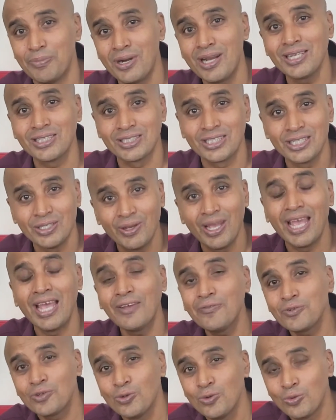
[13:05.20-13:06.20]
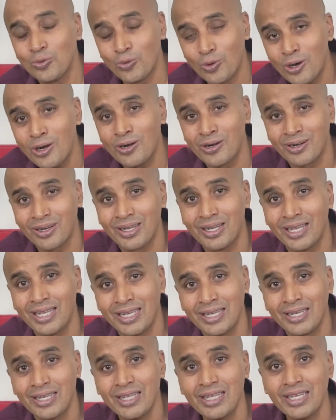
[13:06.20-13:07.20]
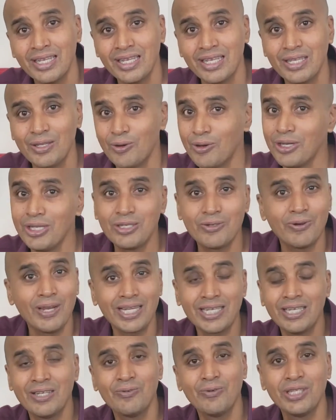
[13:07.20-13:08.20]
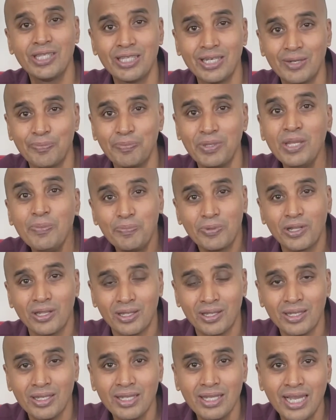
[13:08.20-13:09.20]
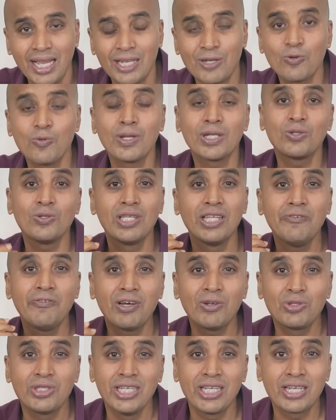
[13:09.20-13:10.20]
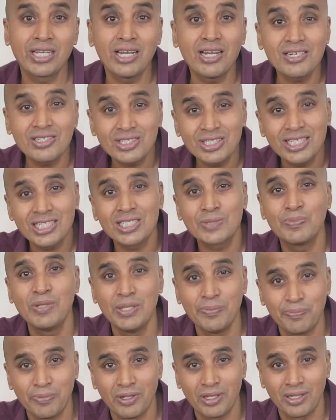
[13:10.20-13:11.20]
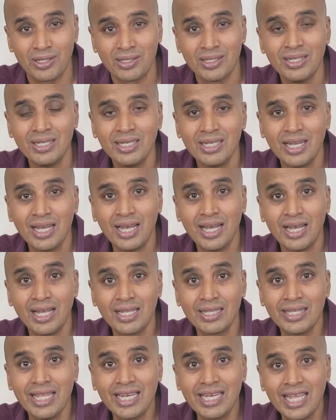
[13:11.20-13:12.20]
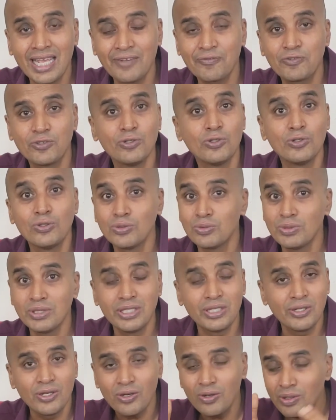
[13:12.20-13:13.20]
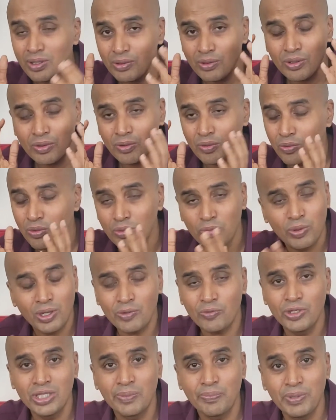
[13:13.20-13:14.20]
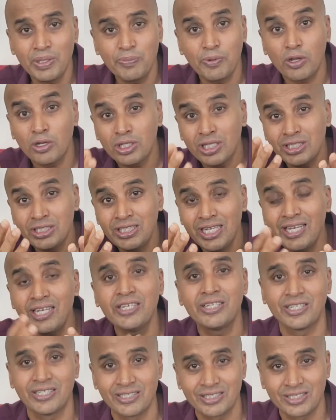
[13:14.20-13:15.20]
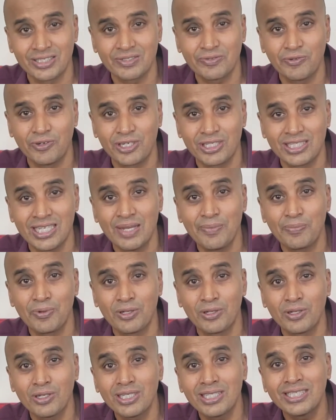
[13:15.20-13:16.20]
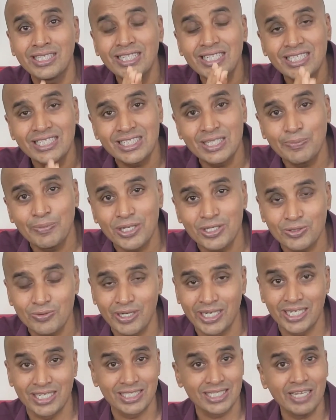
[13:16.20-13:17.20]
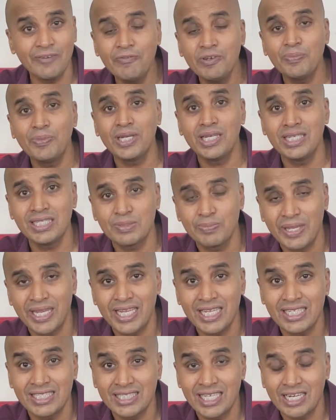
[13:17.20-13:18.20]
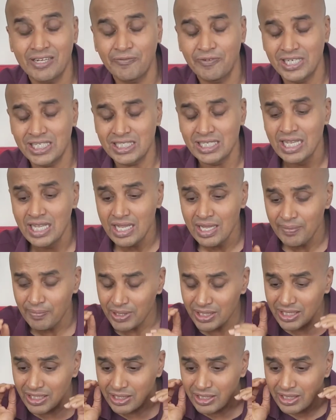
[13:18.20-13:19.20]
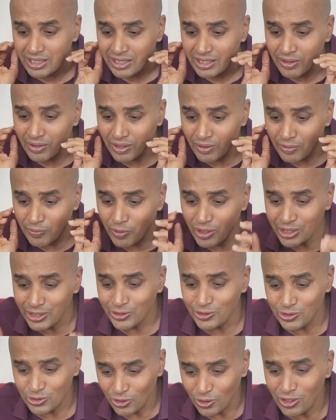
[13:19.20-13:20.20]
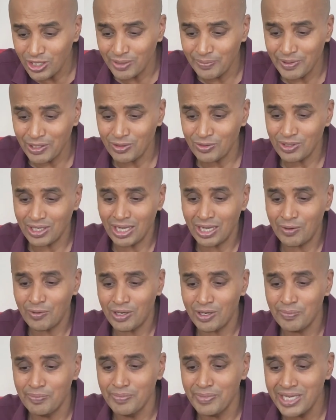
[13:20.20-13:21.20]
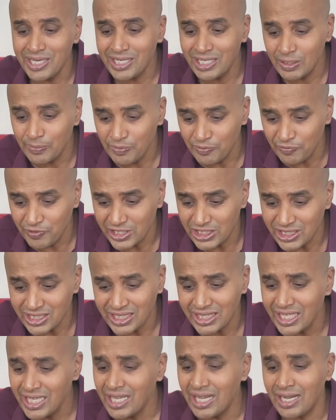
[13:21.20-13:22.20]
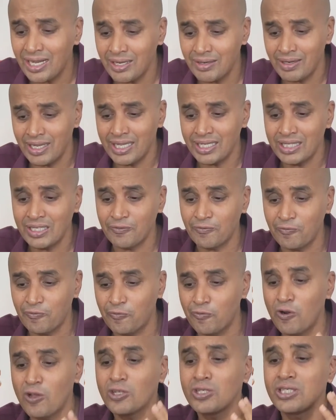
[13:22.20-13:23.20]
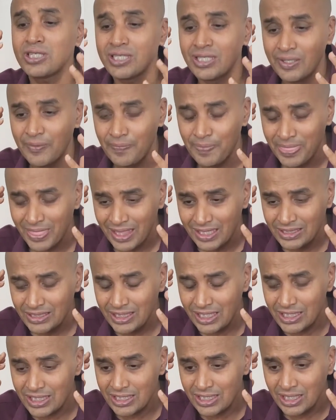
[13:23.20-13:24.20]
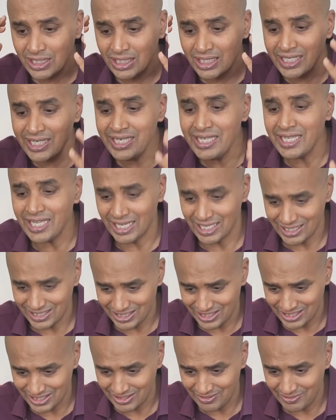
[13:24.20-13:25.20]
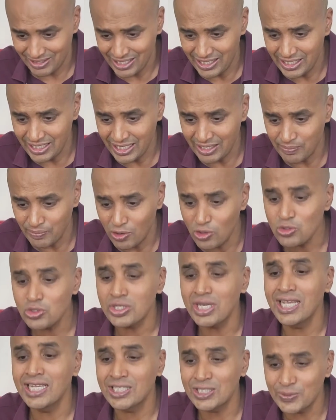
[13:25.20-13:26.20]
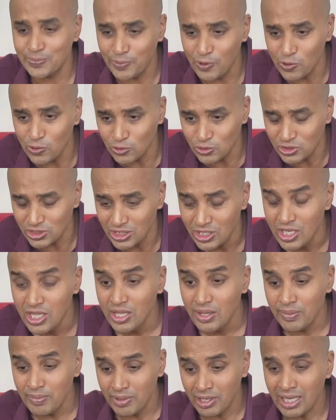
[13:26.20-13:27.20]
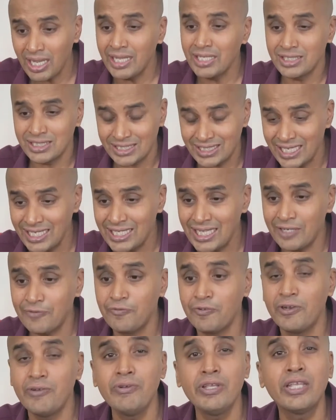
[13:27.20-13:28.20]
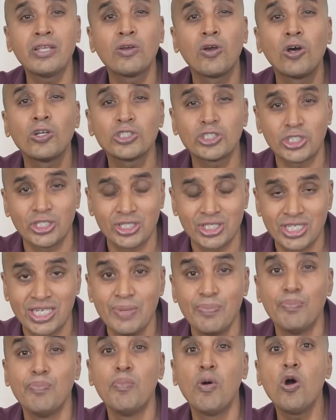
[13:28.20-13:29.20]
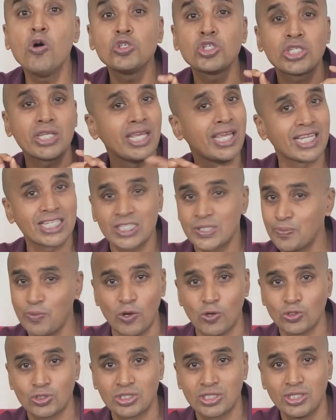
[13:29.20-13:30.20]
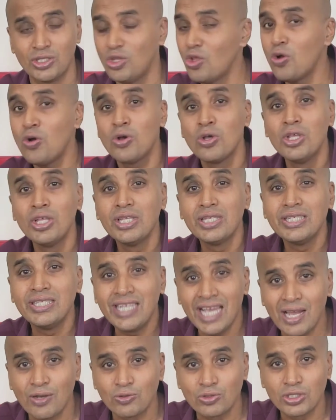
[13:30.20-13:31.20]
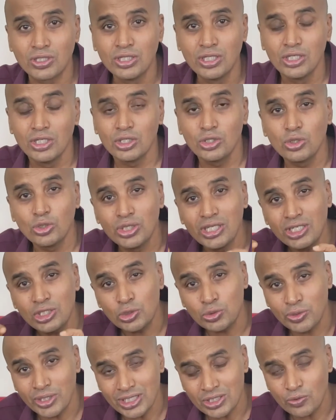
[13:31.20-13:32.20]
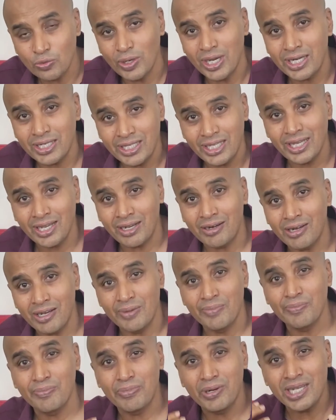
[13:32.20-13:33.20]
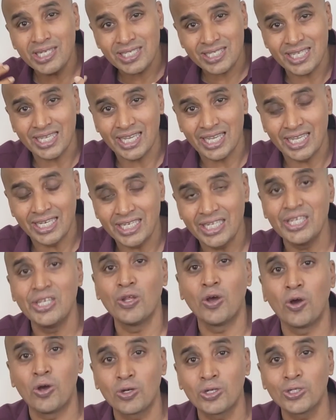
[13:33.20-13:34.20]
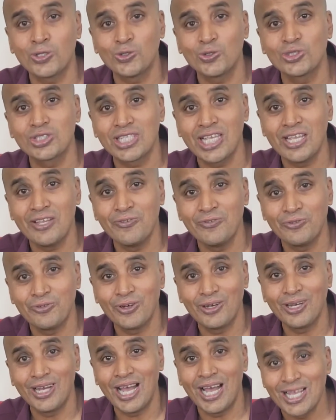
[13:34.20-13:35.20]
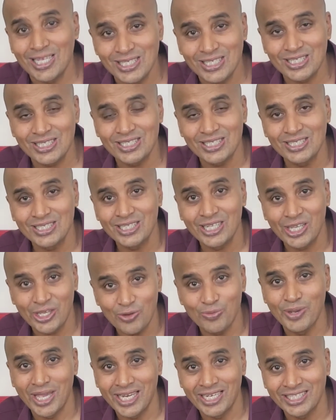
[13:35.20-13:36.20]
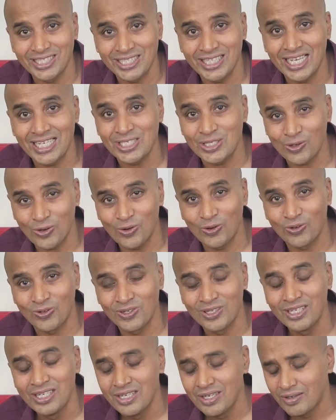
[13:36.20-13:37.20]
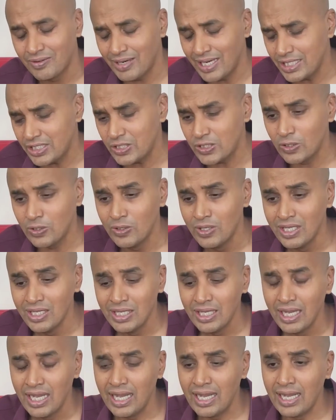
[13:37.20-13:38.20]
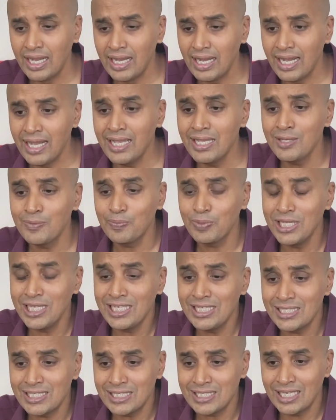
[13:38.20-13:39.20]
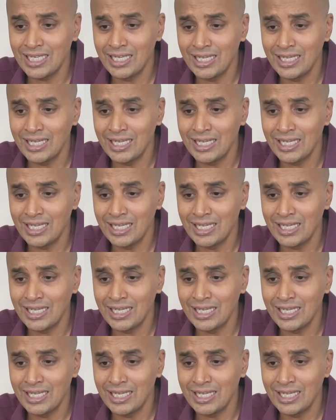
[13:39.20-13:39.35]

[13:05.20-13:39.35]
branch. You have to work and you're interacting with the people. I don't want to leave out the car salespeople that have to, work with the people, or the janitors, for example, or the TTC bus riders. Everybody is making sacrifice. But that while you talk about our medical profession, they are at the front, just leading us, right? And most exposed. I say that very consciously. Most exposed, no doubt, to this risk, where they are embracing it in order to save us, the humanity as a whole, right? So, Ayan, please